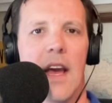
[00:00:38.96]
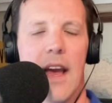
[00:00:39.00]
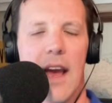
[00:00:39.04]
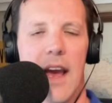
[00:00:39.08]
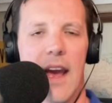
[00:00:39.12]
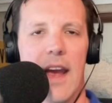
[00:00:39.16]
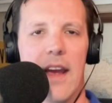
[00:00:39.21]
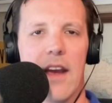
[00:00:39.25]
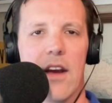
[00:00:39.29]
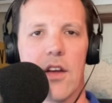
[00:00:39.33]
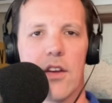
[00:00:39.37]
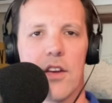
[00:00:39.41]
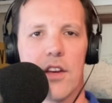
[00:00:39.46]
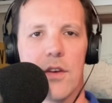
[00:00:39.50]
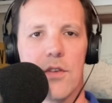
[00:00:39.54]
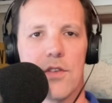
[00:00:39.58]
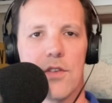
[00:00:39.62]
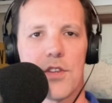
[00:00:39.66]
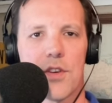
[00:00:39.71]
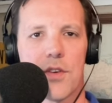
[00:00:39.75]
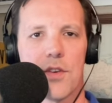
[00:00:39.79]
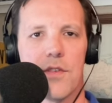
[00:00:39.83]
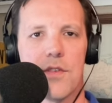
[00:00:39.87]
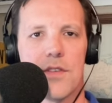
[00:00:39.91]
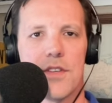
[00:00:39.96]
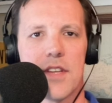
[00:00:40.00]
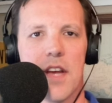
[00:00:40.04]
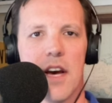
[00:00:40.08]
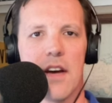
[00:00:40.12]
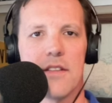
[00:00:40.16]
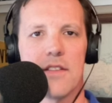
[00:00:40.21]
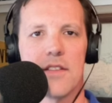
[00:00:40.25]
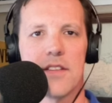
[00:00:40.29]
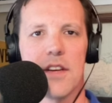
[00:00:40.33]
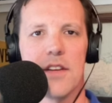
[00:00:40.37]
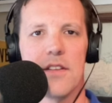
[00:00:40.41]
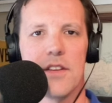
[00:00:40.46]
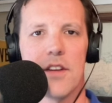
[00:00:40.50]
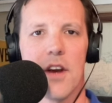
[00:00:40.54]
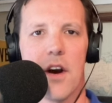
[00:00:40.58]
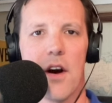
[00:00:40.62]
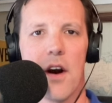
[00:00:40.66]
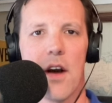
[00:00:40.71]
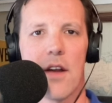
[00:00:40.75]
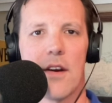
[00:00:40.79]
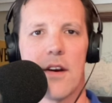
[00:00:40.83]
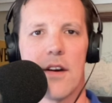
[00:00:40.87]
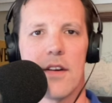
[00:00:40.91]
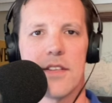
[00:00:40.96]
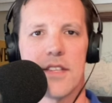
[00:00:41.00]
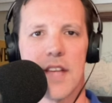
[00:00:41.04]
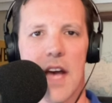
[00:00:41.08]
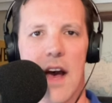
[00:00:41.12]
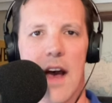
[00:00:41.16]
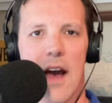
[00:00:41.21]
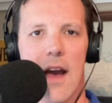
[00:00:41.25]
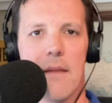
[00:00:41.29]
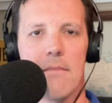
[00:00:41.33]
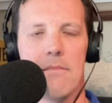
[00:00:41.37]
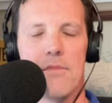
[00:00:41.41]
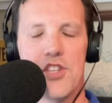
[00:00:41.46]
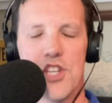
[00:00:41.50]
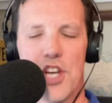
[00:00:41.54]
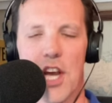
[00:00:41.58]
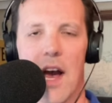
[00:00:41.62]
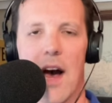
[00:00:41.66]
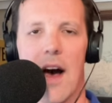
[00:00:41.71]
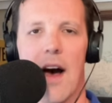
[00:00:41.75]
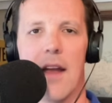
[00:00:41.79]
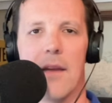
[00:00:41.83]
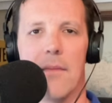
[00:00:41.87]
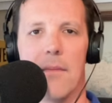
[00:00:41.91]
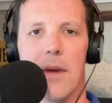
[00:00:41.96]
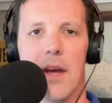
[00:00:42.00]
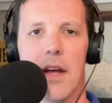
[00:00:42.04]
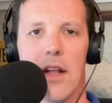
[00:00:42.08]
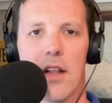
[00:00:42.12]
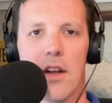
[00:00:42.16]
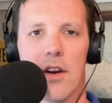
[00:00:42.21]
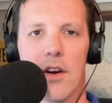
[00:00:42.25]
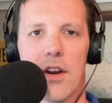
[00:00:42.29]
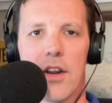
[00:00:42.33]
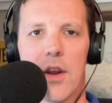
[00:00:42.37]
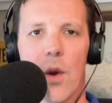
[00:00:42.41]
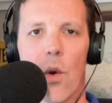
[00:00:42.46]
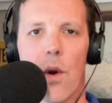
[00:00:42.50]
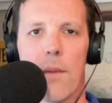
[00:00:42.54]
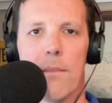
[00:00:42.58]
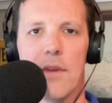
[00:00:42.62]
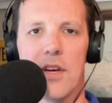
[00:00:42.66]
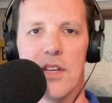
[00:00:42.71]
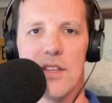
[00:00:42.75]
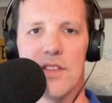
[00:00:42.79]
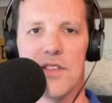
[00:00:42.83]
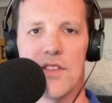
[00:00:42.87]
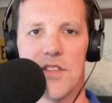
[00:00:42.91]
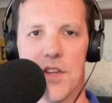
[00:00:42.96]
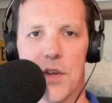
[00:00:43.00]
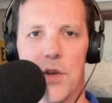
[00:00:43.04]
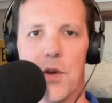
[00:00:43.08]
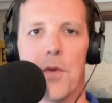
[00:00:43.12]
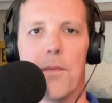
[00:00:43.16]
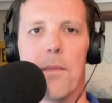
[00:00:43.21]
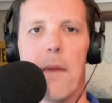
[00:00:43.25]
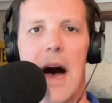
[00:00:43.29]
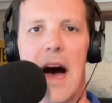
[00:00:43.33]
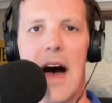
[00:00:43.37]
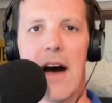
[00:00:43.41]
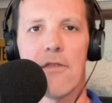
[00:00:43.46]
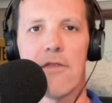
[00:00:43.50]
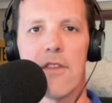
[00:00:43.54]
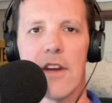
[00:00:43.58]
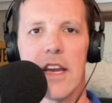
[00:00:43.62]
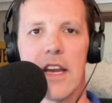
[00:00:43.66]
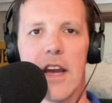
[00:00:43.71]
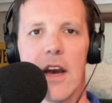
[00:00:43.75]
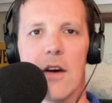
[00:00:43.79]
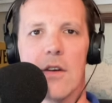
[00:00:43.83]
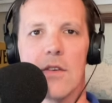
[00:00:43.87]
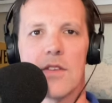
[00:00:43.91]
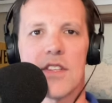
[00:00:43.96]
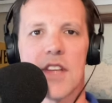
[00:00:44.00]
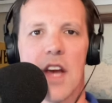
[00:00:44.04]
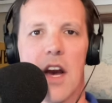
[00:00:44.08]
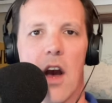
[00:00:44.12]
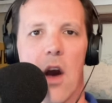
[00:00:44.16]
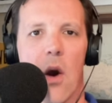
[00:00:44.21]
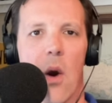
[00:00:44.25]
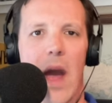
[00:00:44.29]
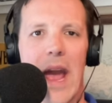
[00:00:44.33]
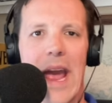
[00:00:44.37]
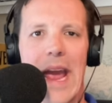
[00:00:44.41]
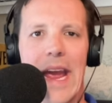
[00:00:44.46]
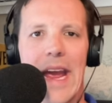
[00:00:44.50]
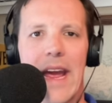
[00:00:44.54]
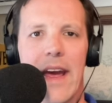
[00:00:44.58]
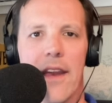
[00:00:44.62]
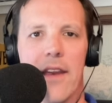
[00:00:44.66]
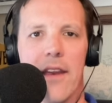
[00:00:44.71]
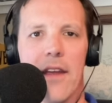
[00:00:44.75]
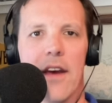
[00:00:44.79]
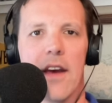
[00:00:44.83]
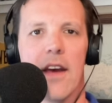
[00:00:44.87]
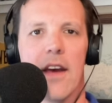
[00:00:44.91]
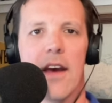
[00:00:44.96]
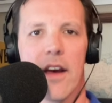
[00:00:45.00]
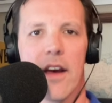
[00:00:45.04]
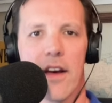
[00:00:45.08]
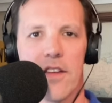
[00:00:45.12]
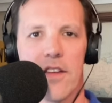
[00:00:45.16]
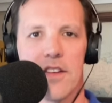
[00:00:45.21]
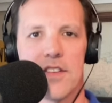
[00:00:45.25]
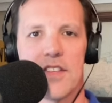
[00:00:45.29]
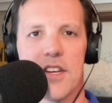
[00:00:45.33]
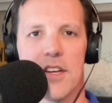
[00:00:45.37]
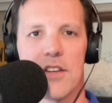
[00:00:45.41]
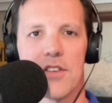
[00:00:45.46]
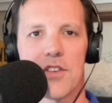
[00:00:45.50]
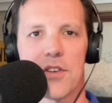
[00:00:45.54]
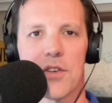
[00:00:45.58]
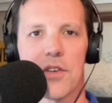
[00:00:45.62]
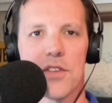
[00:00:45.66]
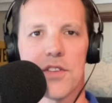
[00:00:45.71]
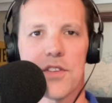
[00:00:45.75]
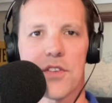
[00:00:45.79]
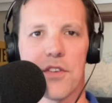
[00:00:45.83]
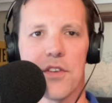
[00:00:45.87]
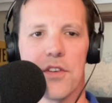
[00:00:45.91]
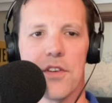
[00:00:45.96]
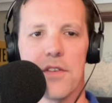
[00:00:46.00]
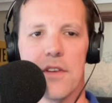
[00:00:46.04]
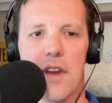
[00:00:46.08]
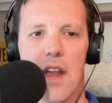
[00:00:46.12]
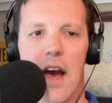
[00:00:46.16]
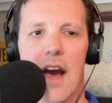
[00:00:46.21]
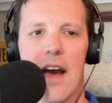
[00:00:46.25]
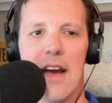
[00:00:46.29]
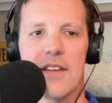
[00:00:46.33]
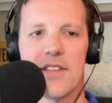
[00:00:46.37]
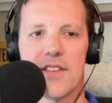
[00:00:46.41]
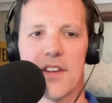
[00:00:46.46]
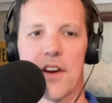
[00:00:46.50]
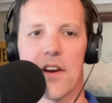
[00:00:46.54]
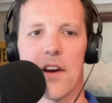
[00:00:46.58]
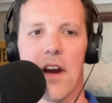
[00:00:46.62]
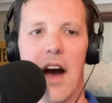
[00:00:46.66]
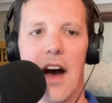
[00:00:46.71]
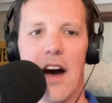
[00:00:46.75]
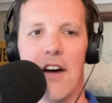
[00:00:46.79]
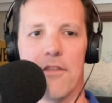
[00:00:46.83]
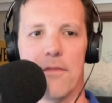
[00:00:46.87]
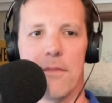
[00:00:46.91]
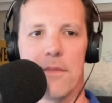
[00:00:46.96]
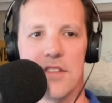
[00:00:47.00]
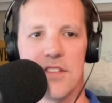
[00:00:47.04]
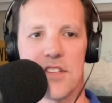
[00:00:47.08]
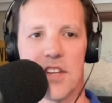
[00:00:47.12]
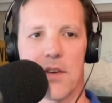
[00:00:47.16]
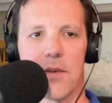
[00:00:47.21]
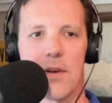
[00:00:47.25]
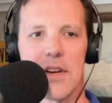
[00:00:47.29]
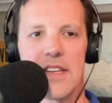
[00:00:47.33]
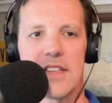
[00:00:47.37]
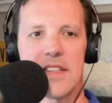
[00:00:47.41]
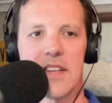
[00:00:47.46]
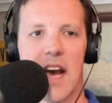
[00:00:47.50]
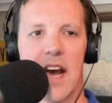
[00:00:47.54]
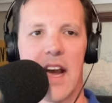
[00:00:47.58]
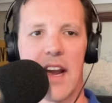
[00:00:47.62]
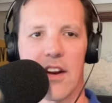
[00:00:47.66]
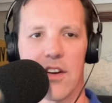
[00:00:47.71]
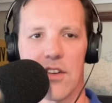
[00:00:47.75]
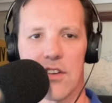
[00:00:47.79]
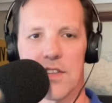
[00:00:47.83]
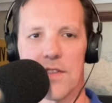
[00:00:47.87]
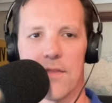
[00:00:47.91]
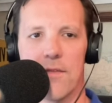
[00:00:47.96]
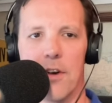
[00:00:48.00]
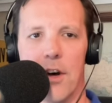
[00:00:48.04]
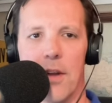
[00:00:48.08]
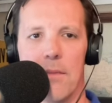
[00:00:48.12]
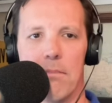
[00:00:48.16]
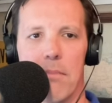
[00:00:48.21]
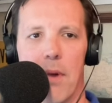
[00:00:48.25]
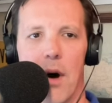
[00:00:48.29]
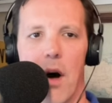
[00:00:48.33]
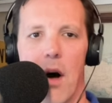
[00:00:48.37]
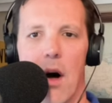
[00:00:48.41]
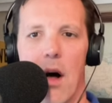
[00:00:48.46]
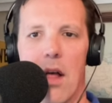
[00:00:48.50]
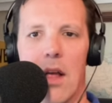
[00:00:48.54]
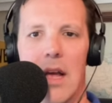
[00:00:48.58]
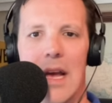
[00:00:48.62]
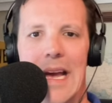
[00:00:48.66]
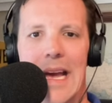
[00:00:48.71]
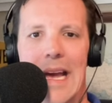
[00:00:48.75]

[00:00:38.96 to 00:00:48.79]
Hey, all you true sons and daughters, I'm John Miller, your Mizzou mafioso and the central scrutinizer of Missouri Tigers football